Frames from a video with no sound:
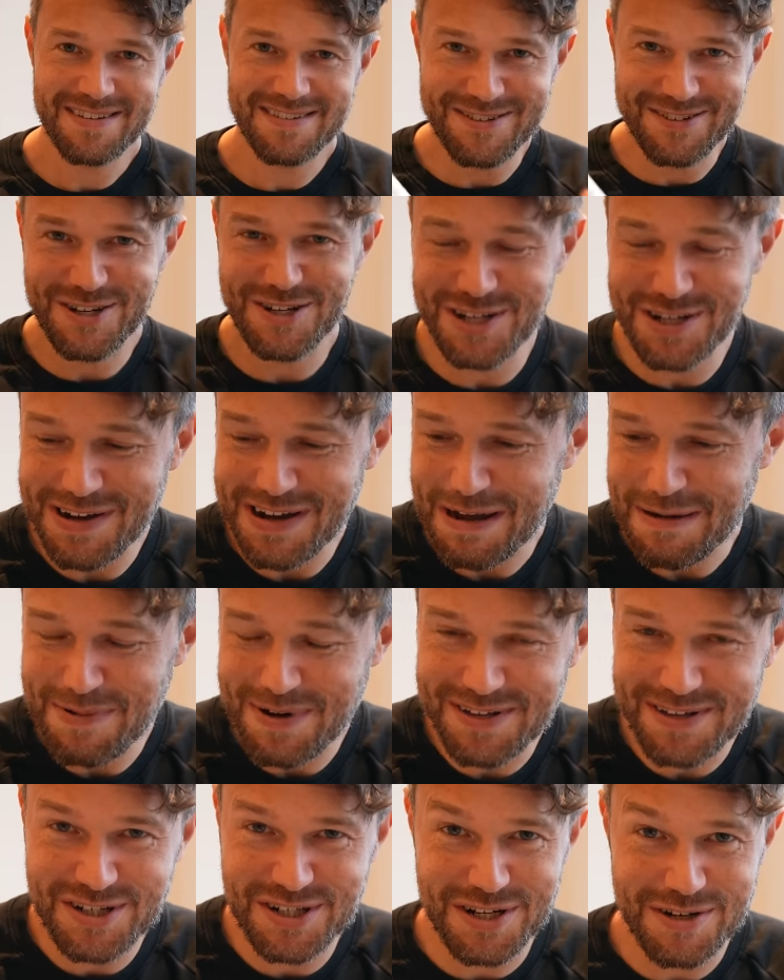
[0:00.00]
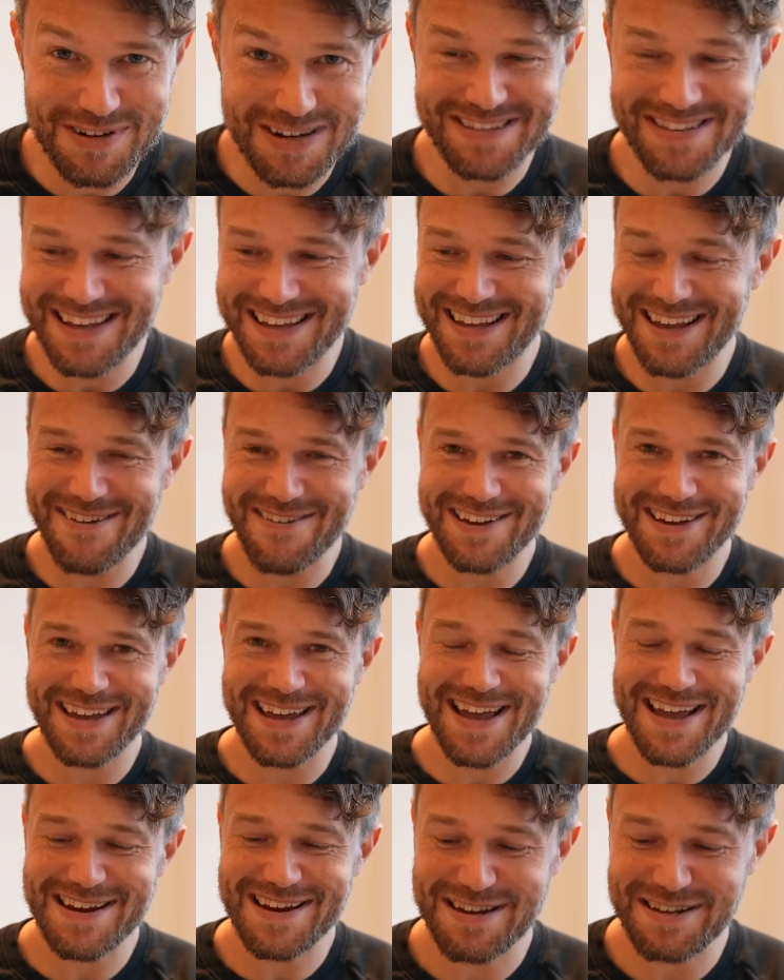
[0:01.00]
So should you go out and buy this shoe, and is it going
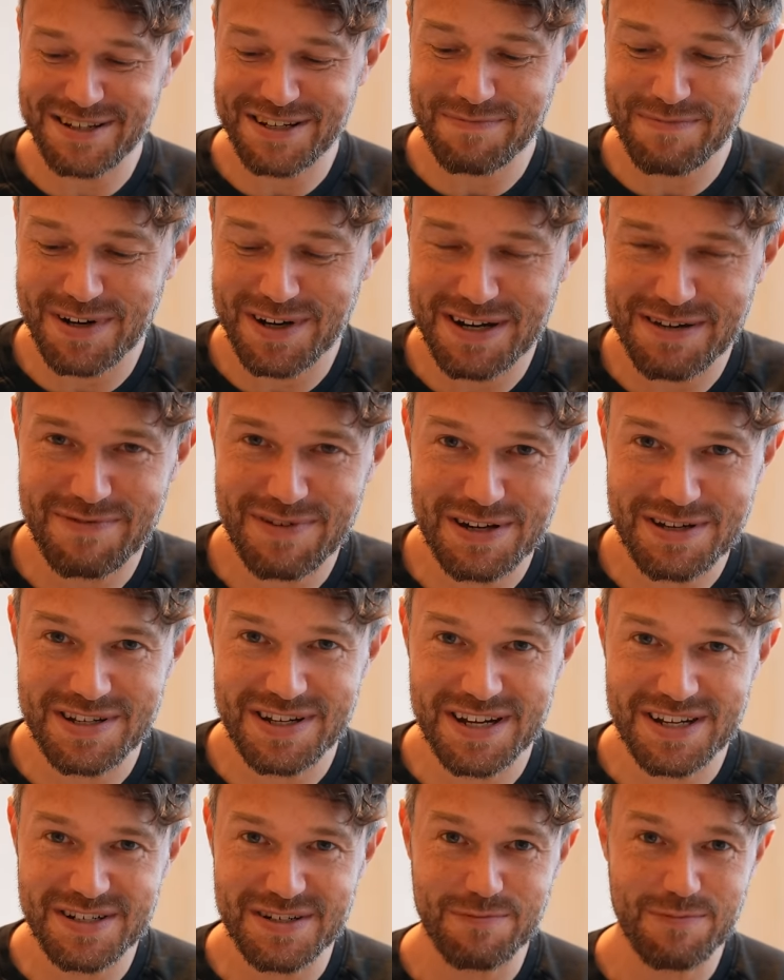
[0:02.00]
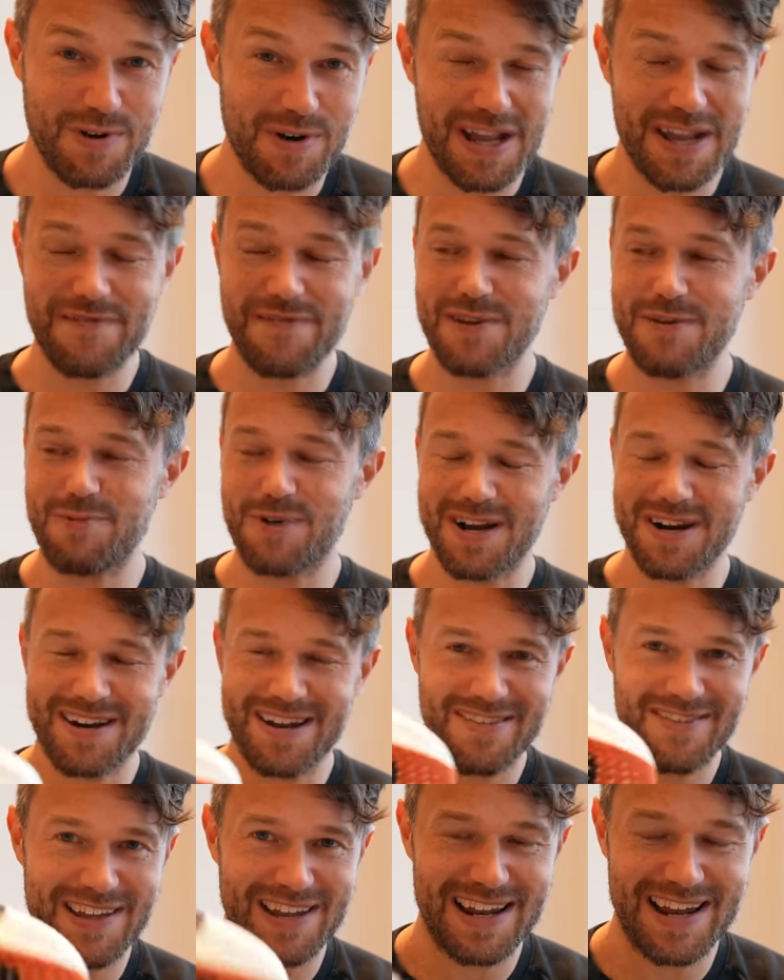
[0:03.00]
into my rotation? Well, if you
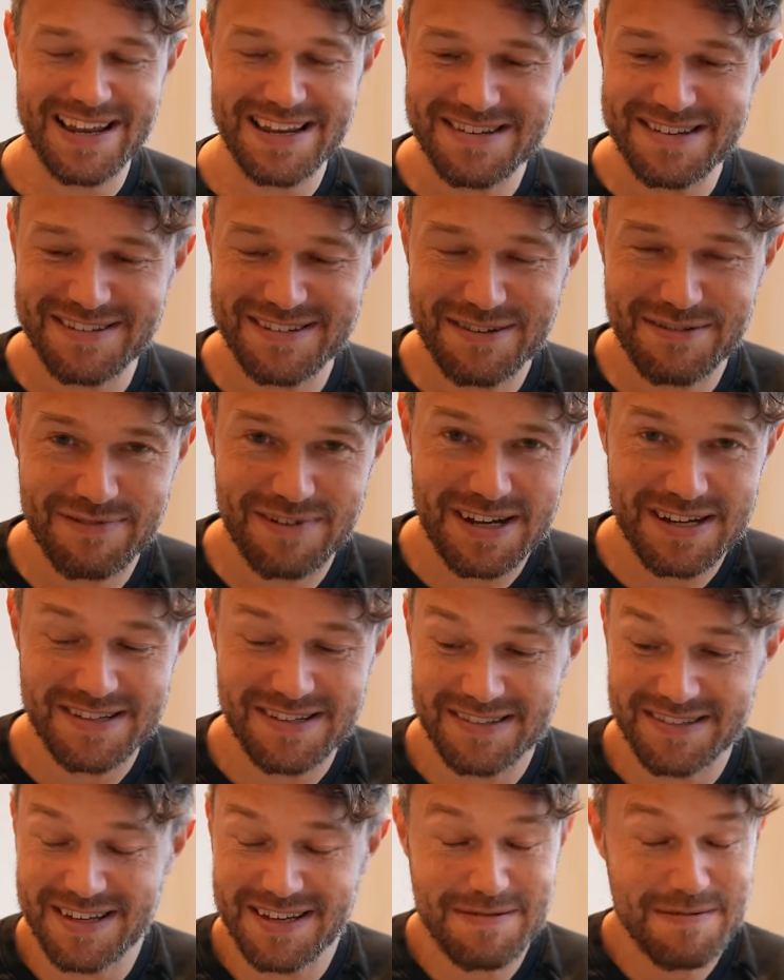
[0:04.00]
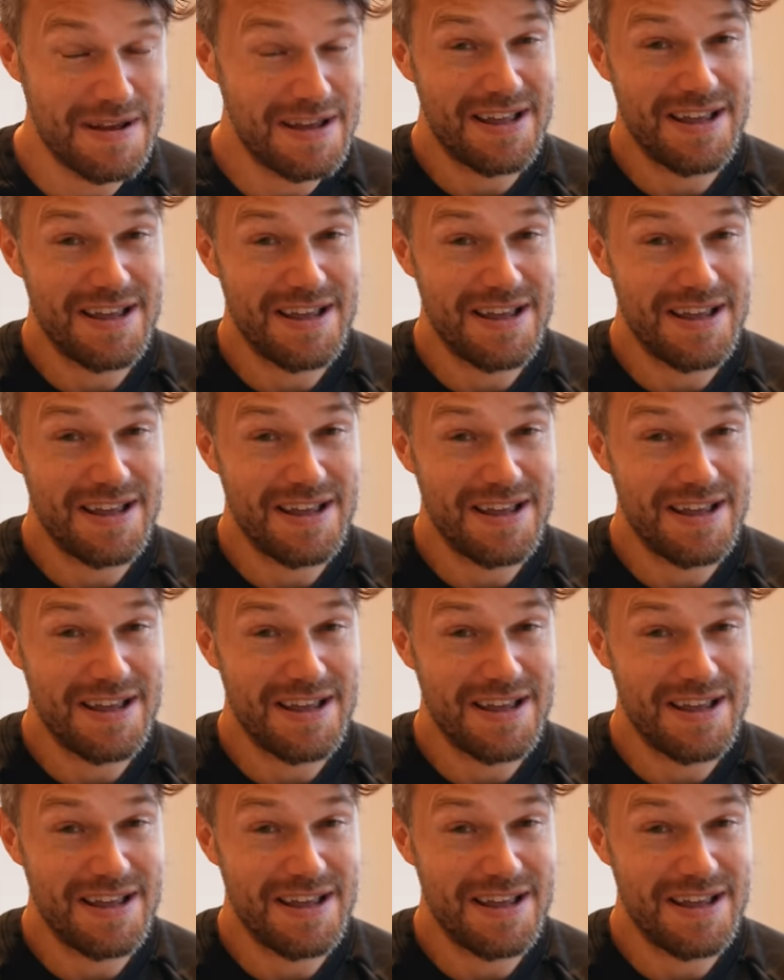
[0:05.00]
want the latest and greatest, then